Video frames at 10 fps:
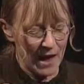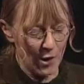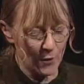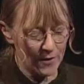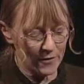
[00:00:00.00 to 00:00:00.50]

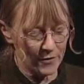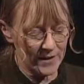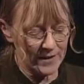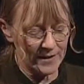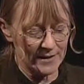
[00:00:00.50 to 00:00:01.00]

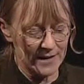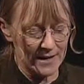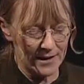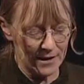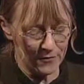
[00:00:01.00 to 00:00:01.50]
However, it is
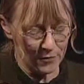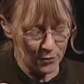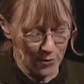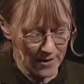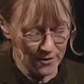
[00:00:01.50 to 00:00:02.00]
an even
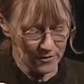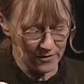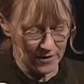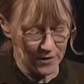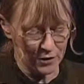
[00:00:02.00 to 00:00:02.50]
greater
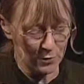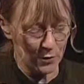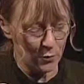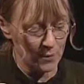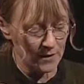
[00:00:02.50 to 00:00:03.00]
thing to
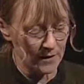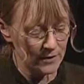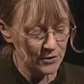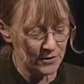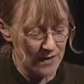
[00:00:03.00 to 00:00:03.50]
be
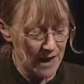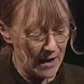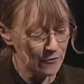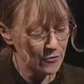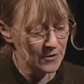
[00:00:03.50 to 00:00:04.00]
willing to
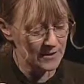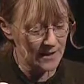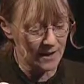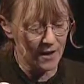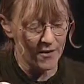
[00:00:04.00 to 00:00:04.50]
die for the
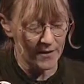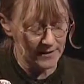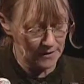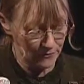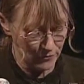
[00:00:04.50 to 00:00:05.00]
sake of
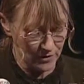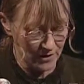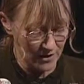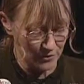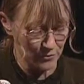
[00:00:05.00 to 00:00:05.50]
a
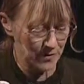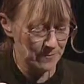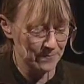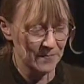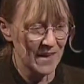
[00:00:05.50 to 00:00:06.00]
different country.
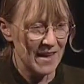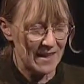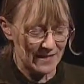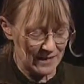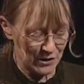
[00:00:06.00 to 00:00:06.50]

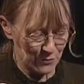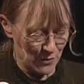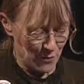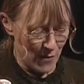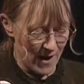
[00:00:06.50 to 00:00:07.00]
This
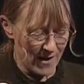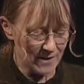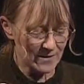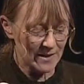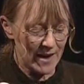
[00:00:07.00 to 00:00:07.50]

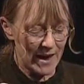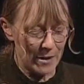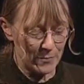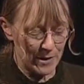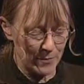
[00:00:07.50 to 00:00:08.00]
requires
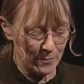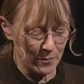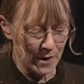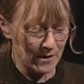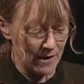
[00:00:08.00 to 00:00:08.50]
a,
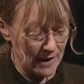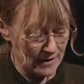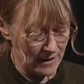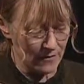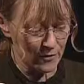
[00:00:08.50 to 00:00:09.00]
uh, a
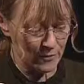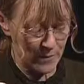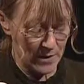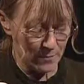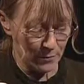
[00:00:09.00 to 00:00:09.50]
love
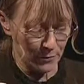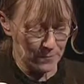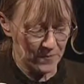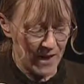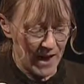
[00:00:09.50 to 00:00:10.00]
of people.
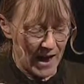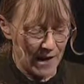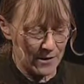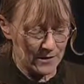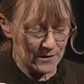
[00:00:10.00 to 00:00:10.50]

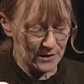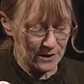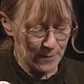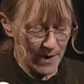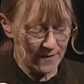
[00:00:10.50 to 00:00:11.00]
I
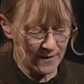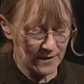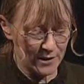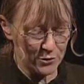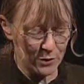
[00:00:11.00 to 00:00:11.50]
suspect
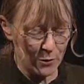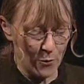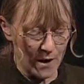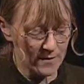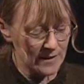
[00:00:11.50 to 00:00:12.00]
that this
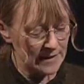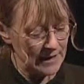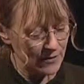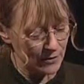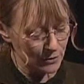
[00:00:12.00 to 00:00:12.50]
requires an
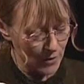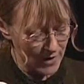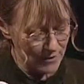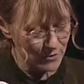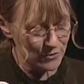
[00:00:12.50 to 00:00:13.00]
even
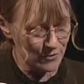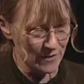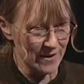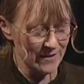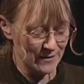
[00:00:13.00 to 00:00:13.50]
greater
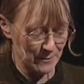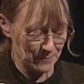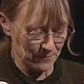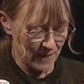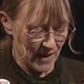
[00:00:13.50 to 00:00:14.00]
strength.